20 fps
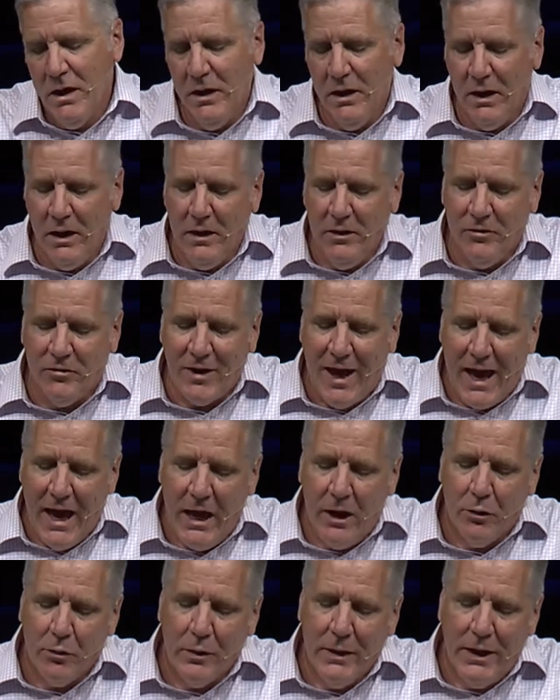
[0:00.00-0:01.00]
He's
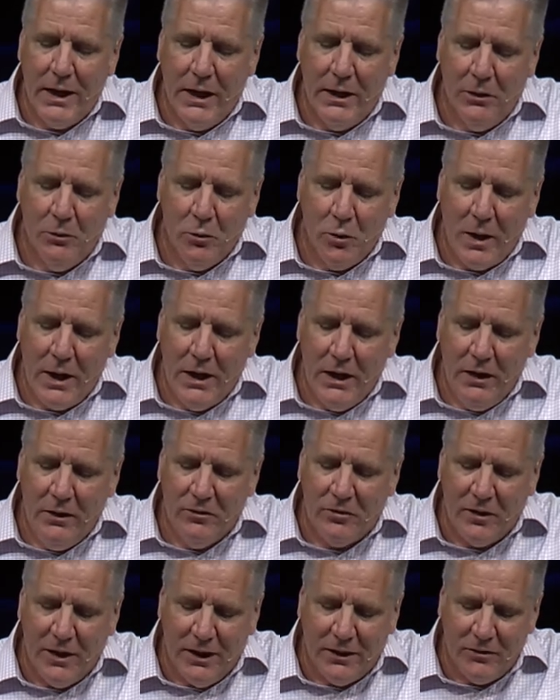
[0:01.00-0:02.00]
angry and
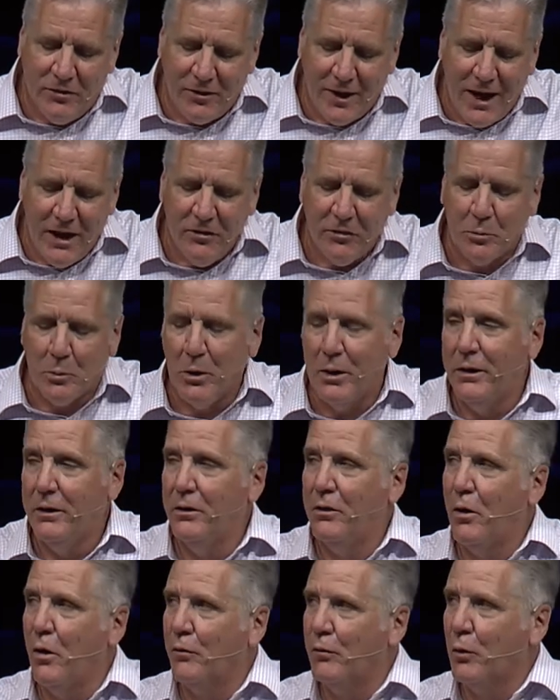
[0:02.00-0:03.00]
enraged and
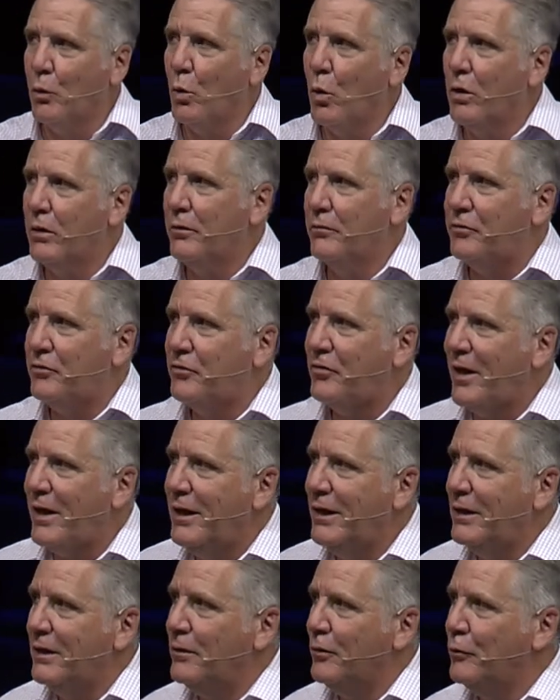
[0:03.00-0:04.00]
exasperated over the work of
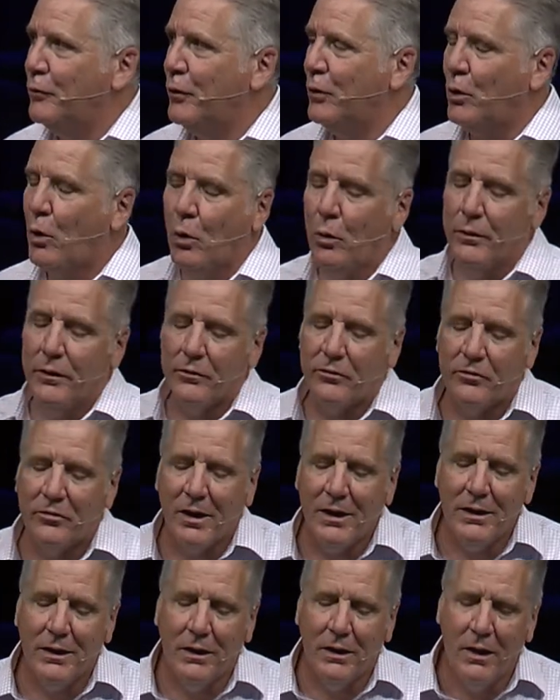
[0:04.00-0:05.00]
Satan and the foothold that
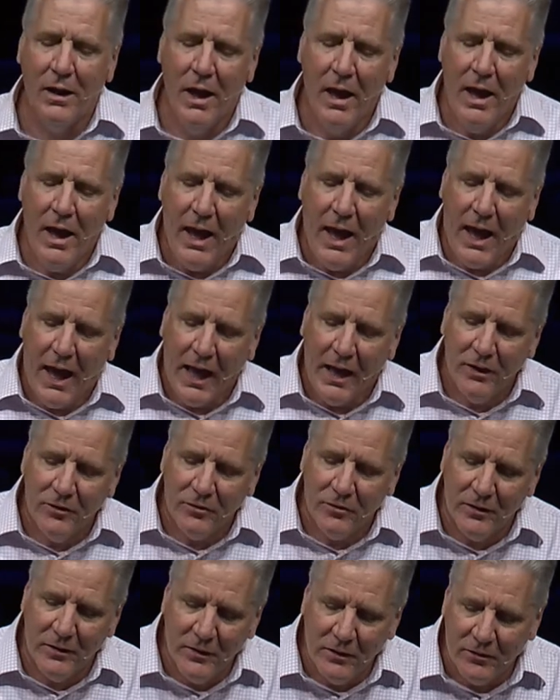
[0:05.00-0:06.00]
Satan
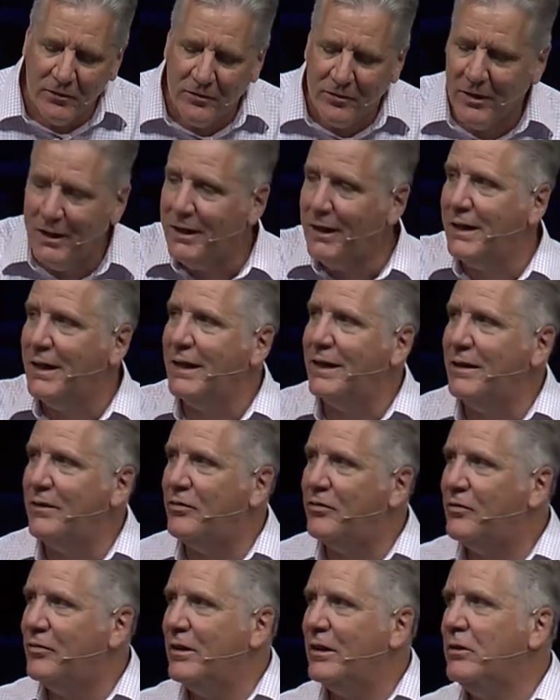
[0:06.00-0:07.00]
has in this city, and
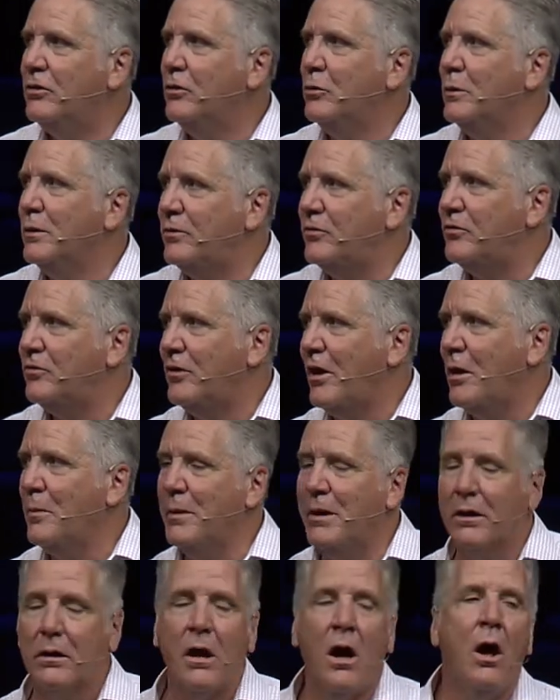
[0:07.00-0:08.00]
he's sick to his
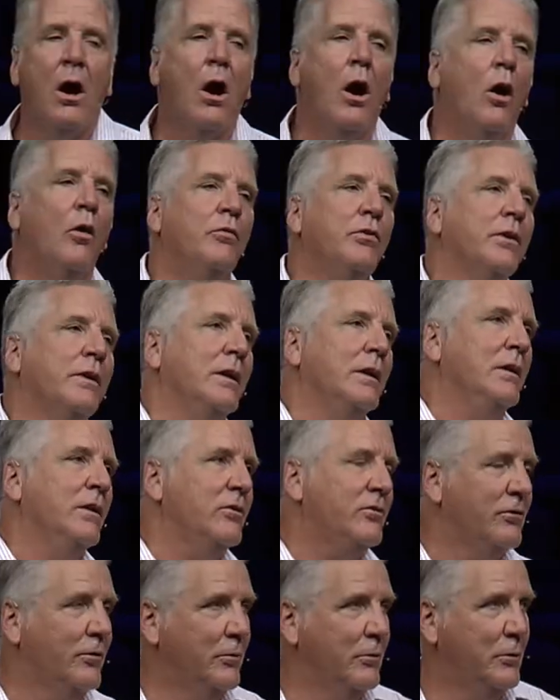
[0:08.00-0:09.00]
stomach over the
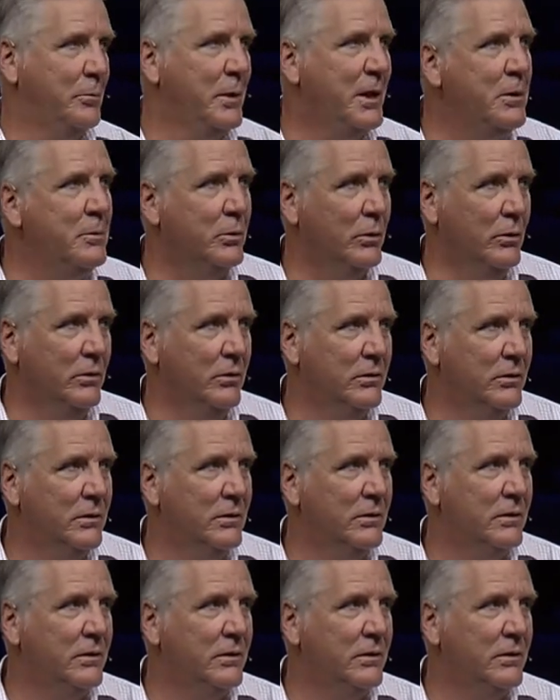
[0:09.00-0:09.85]
condition of the people.